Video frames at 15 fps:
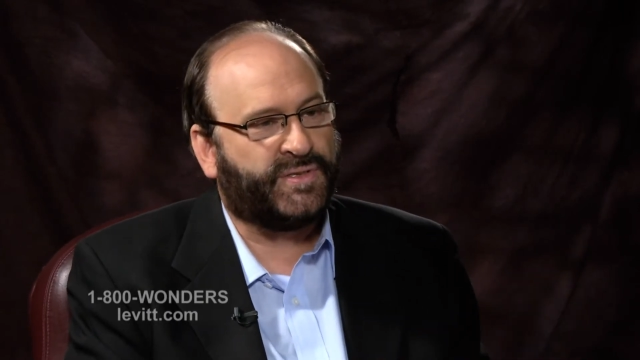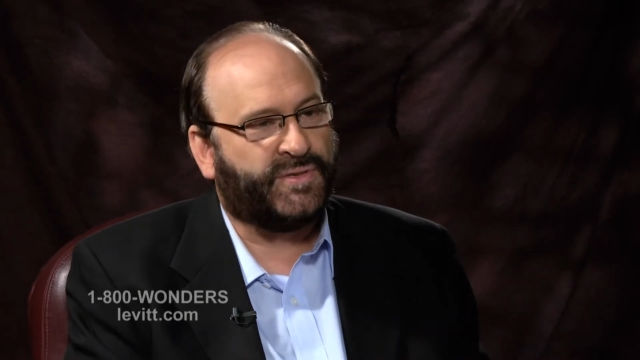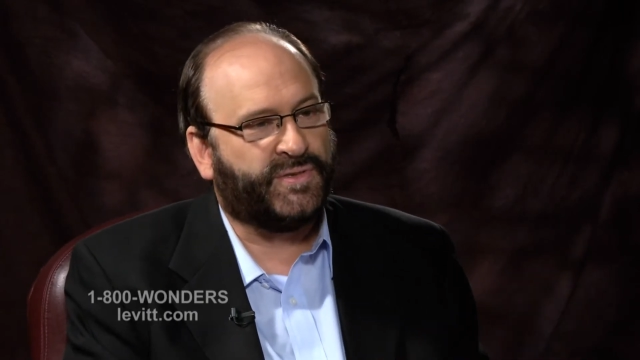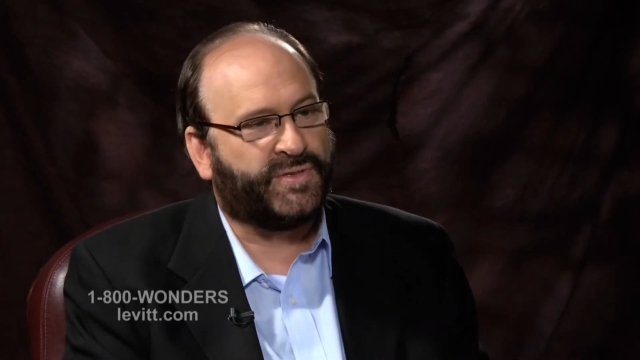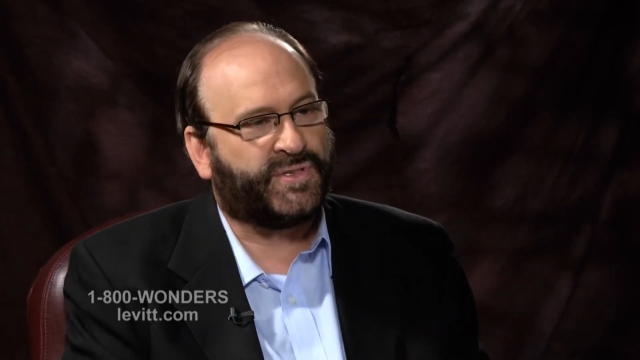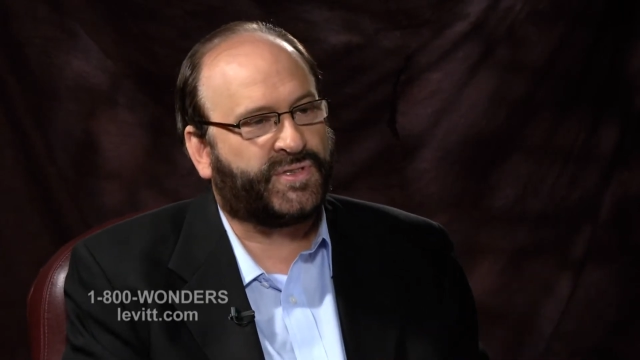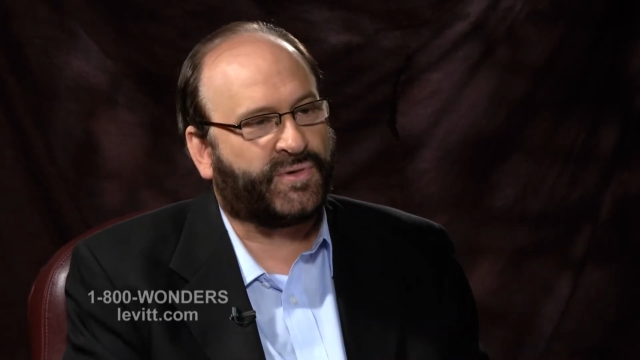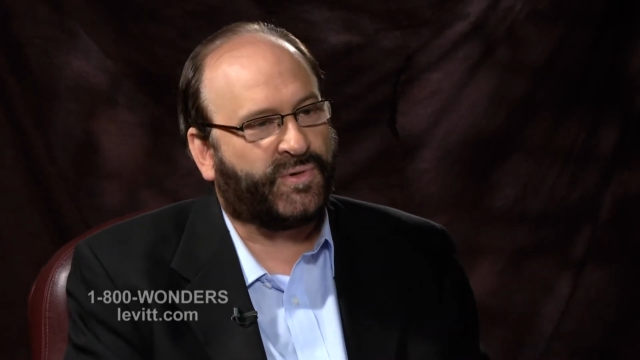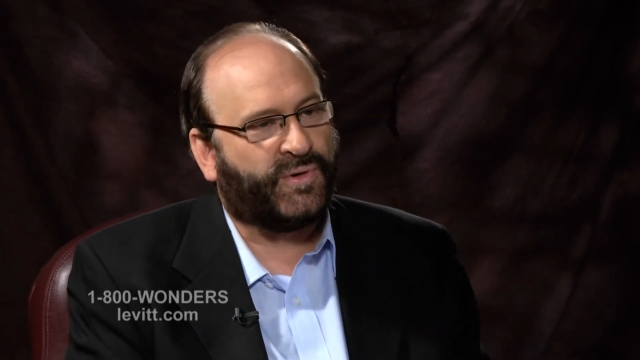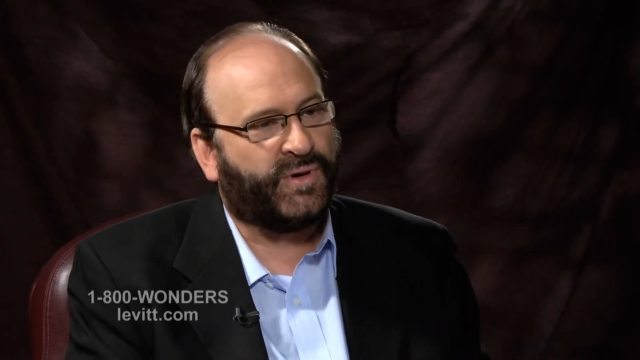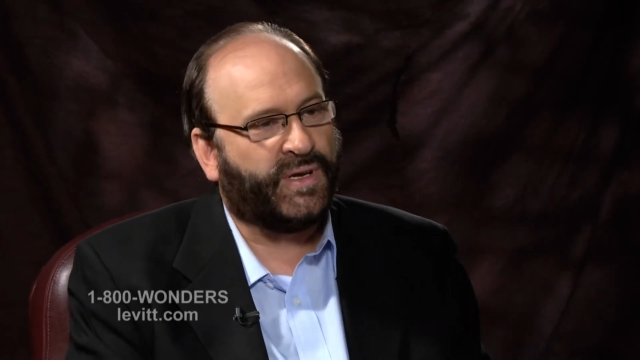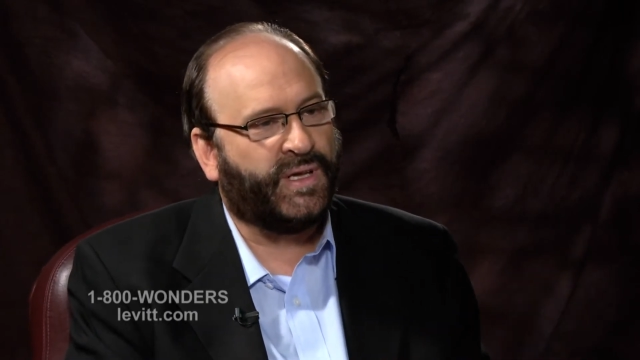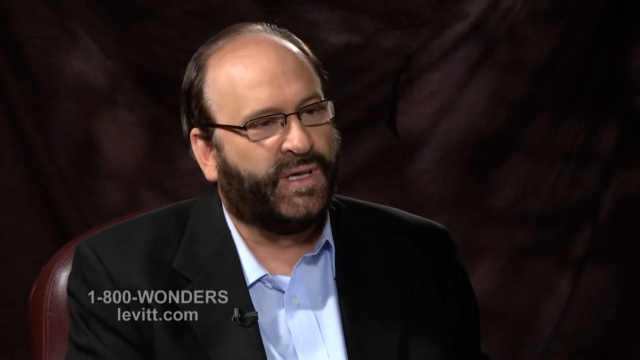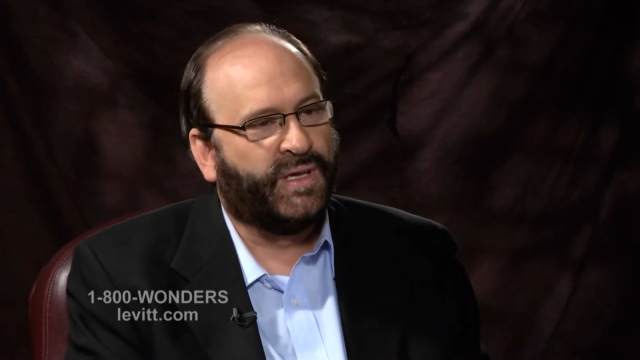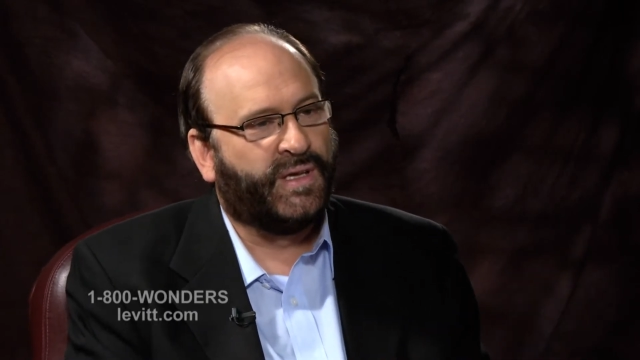to
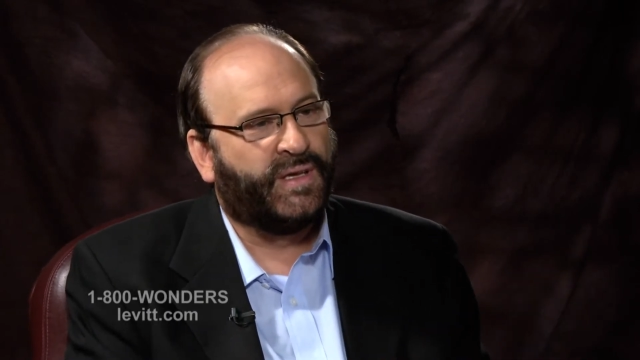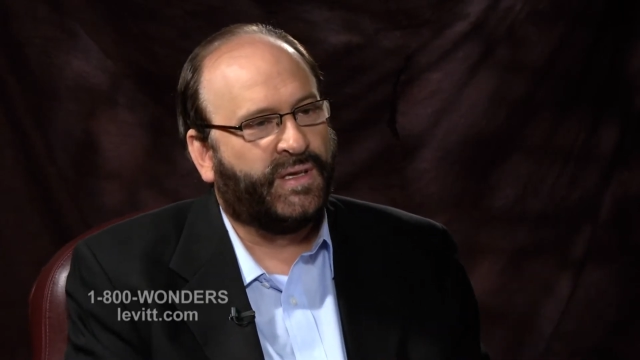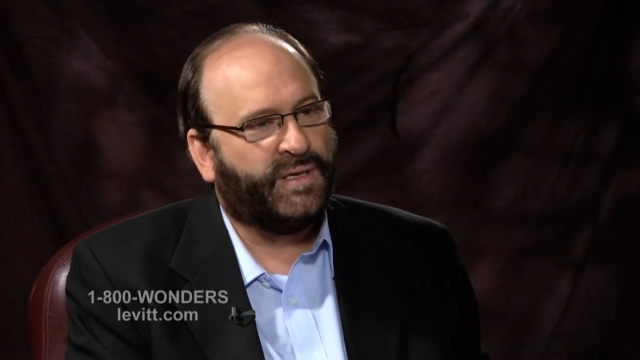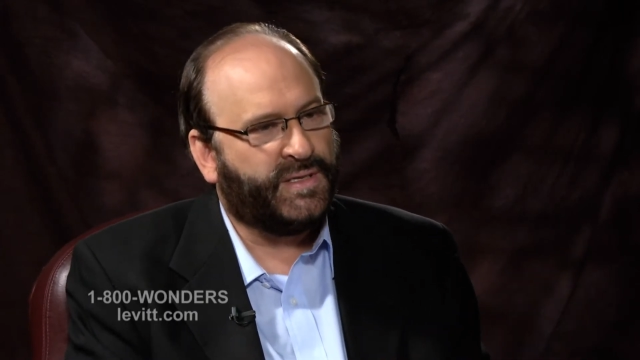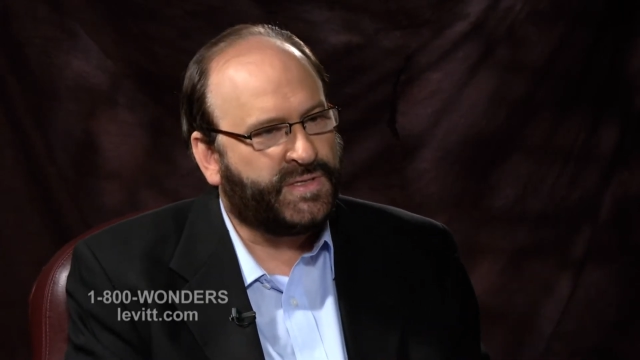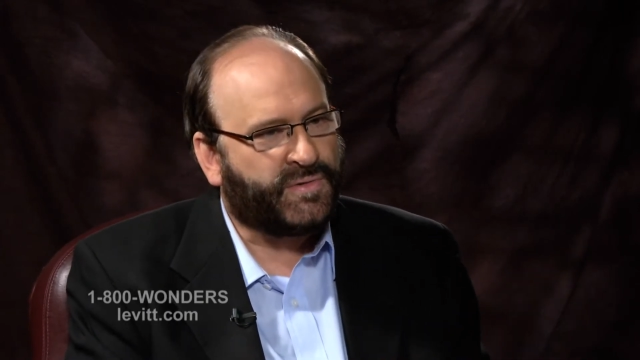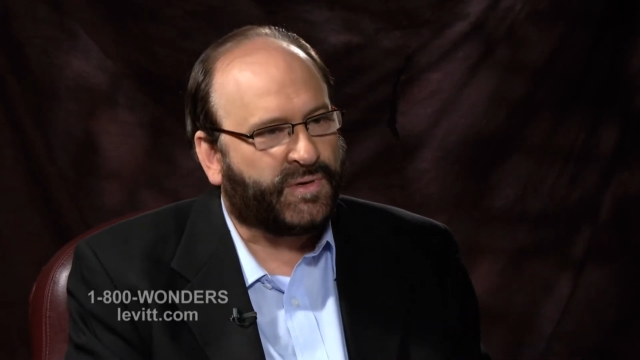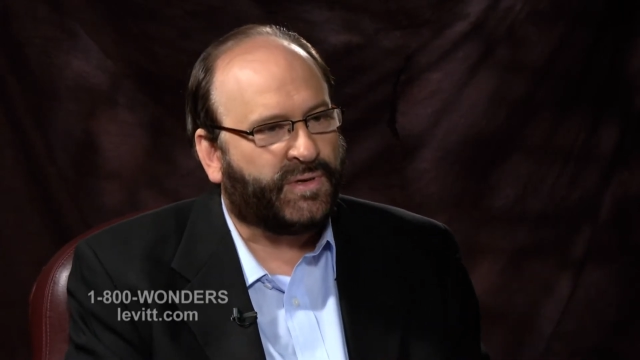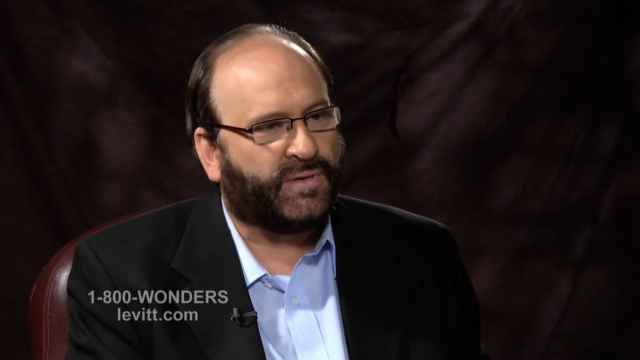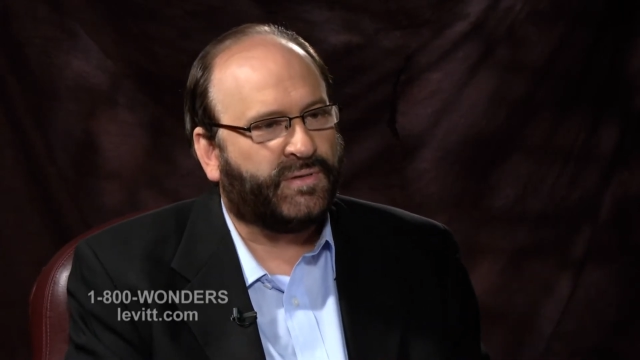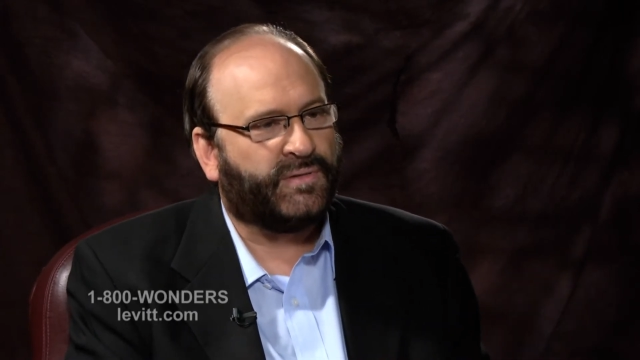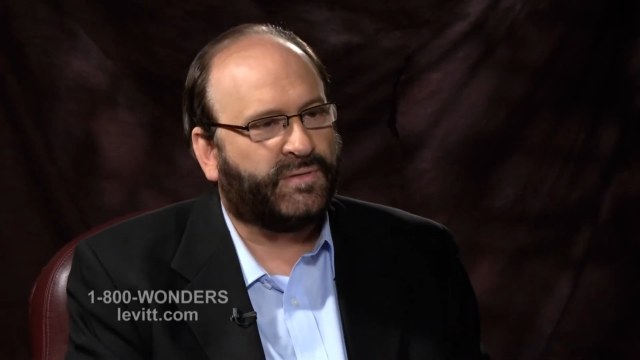destroy Israel.